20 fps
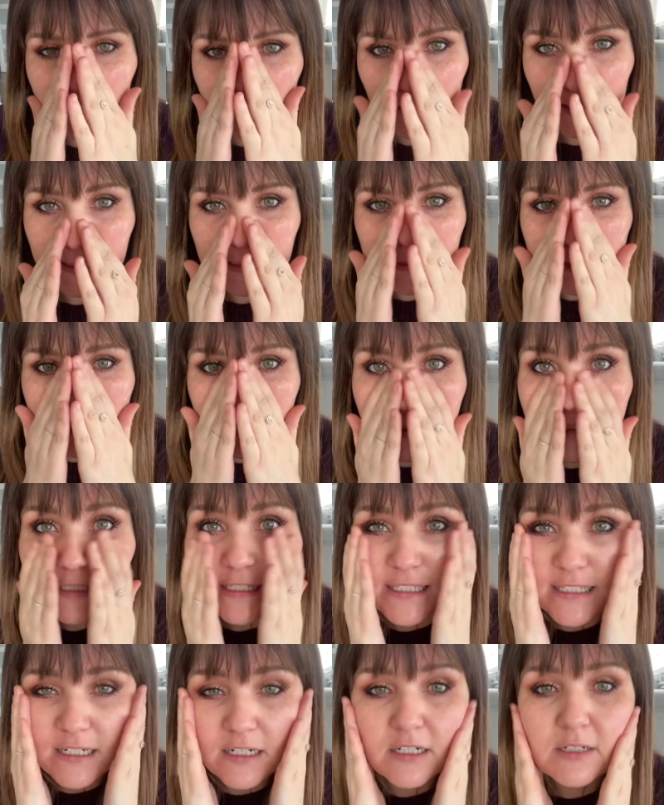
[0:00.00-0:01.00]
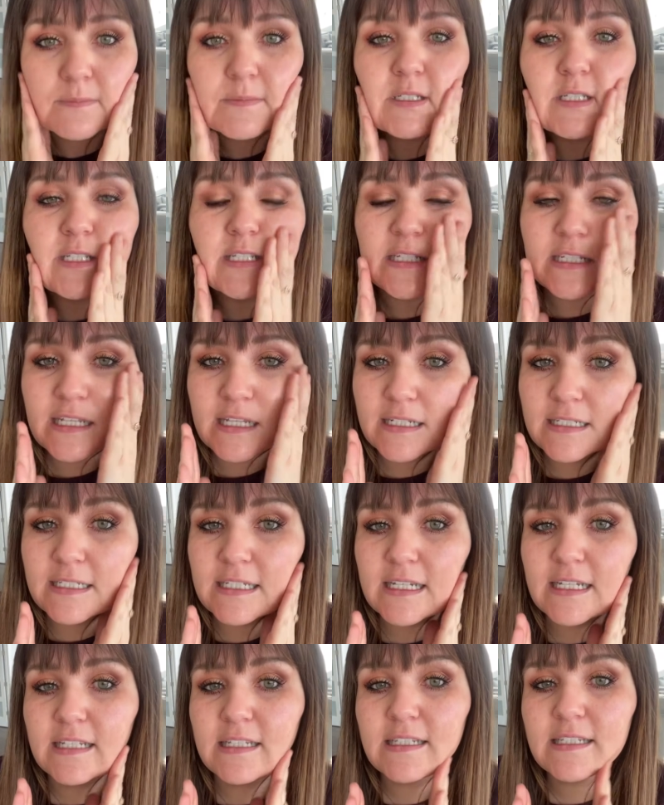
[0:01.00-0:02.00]
like skin serums and skin
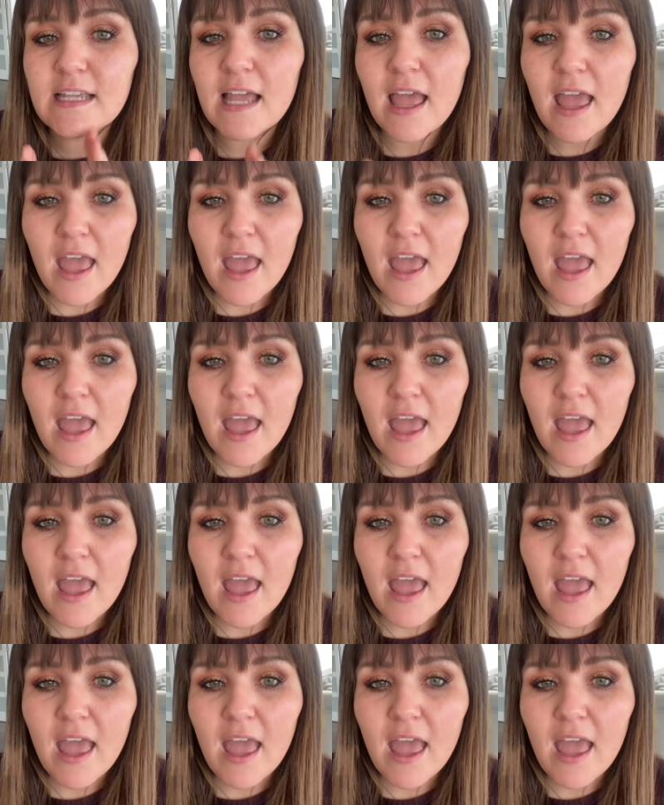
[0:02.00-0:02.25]
tints,